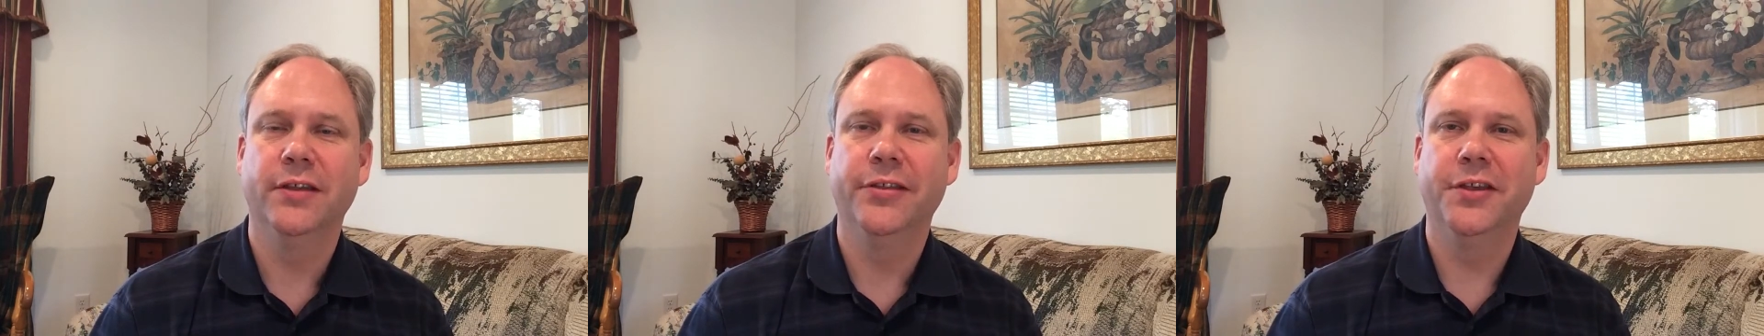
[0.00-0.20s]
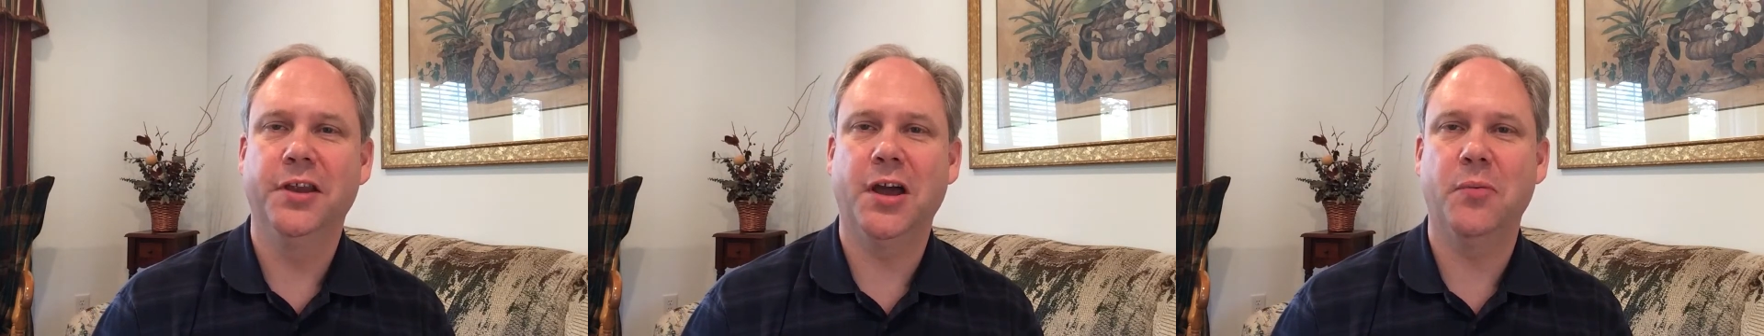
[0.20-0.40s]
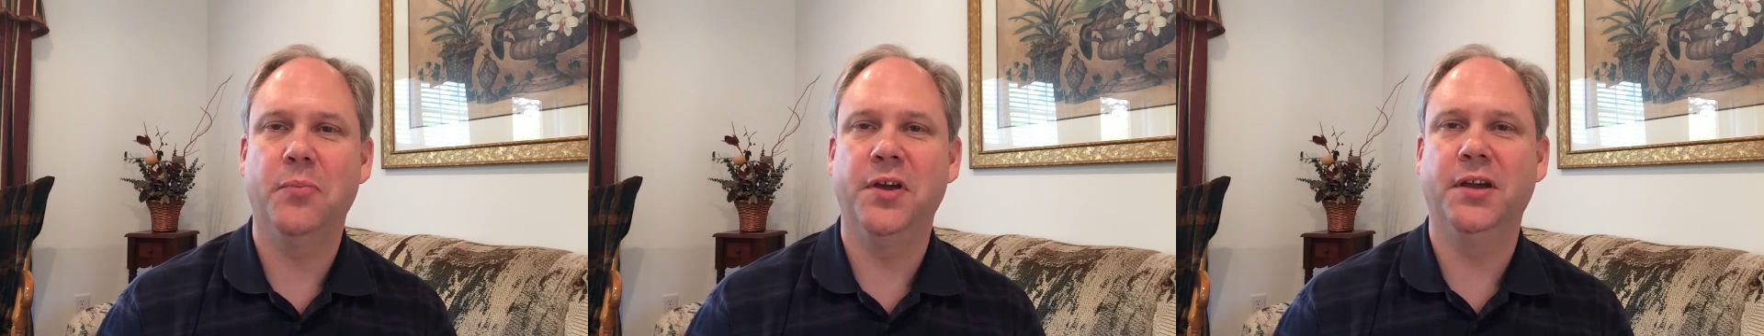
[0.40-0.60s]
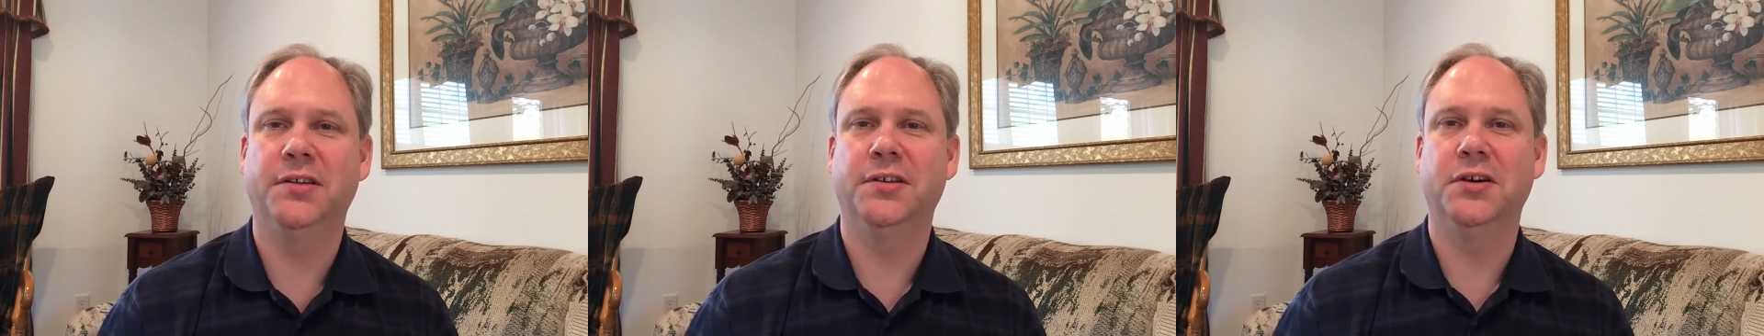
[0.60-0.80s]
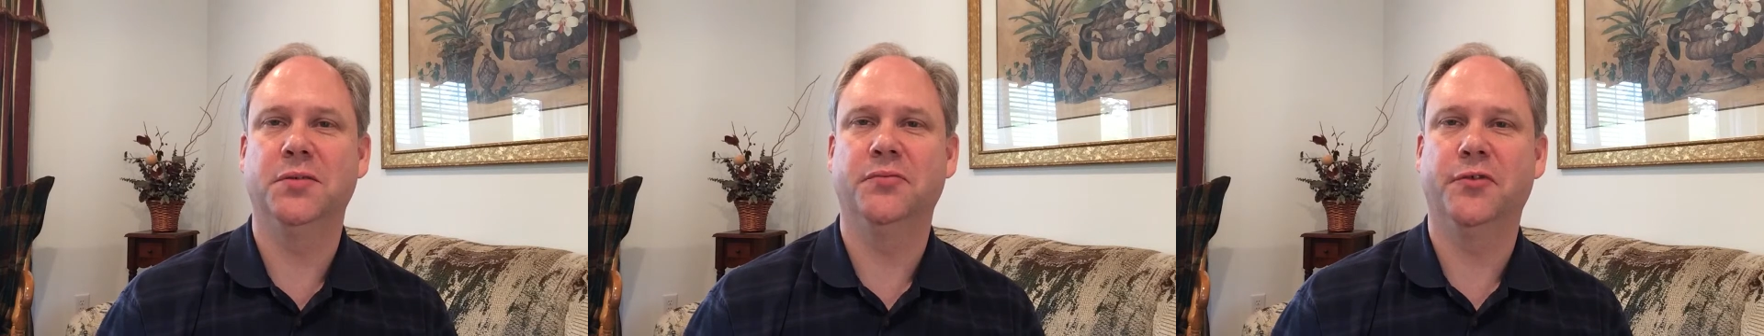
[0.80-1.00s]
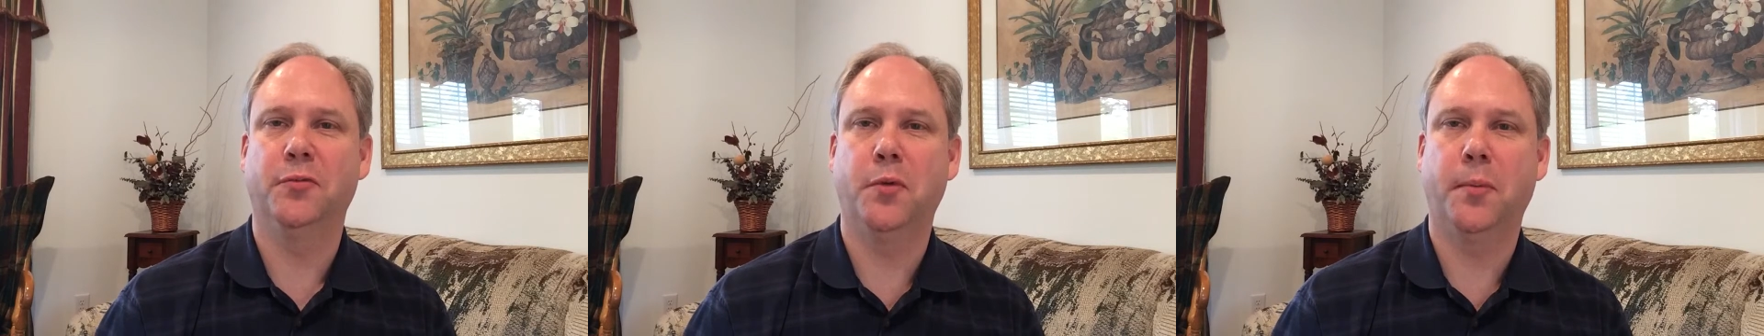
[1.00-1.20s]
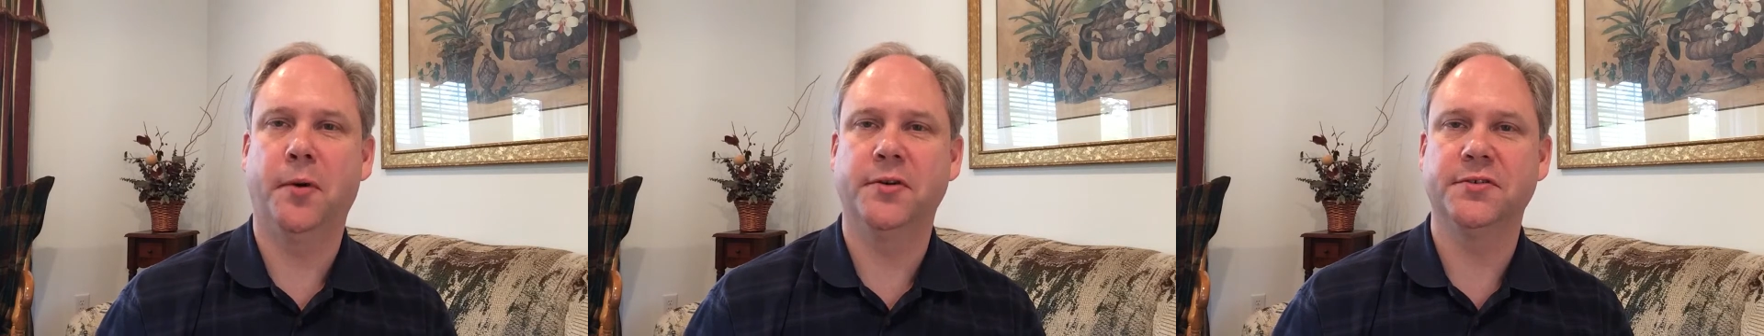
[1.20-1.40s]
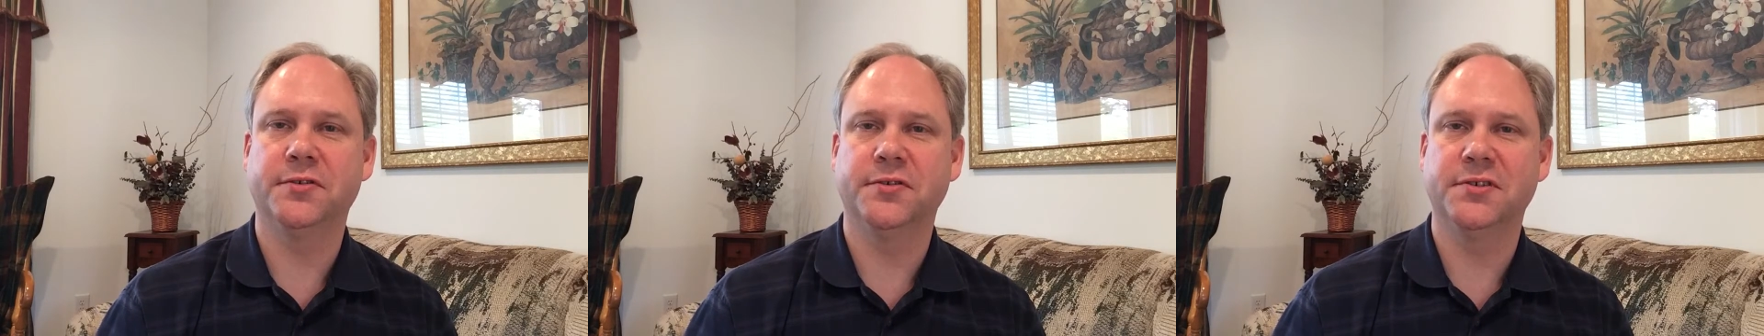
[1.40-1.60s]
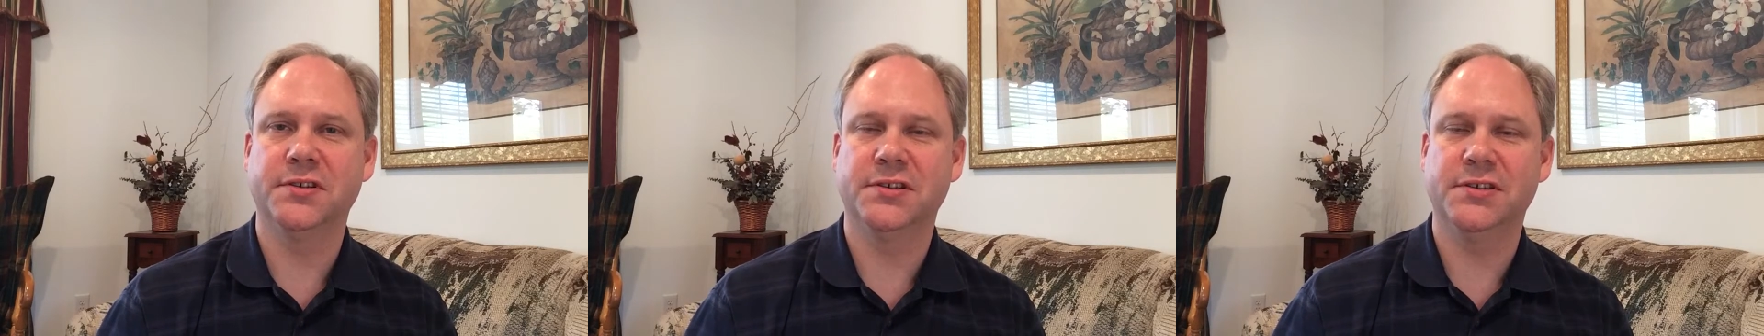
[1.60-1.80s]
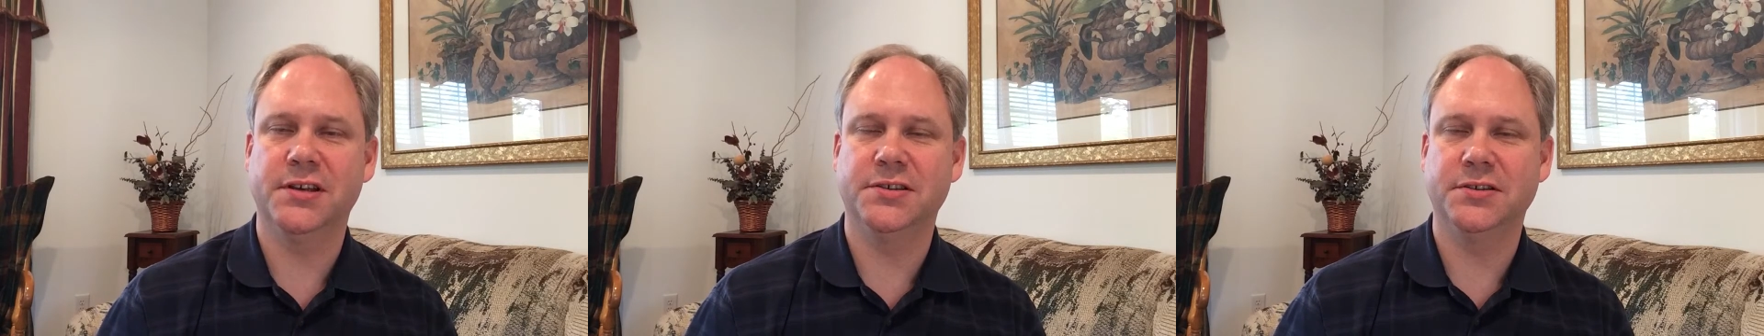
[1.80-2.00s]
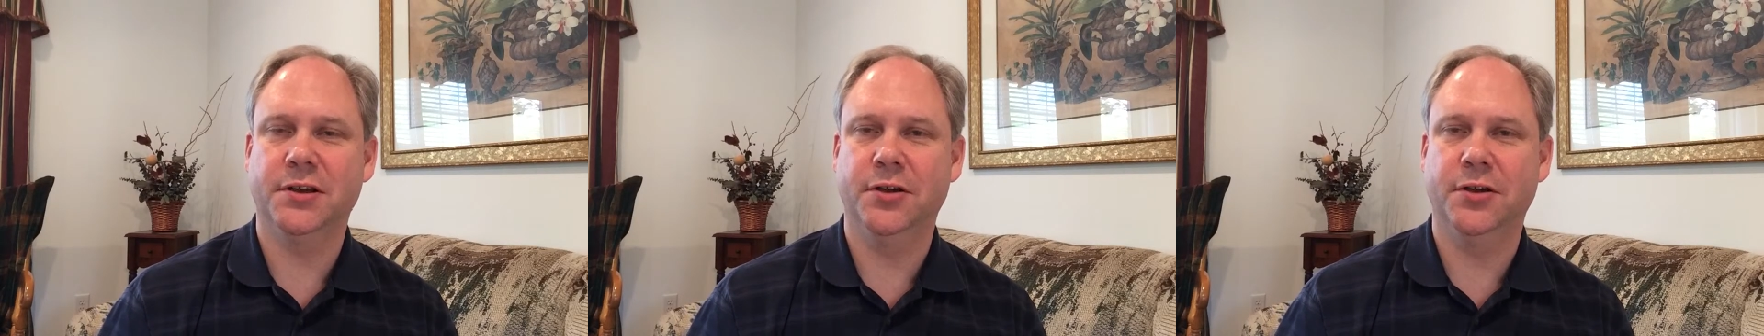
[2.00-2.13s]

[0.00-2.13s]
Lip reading: that I picked up from a personal success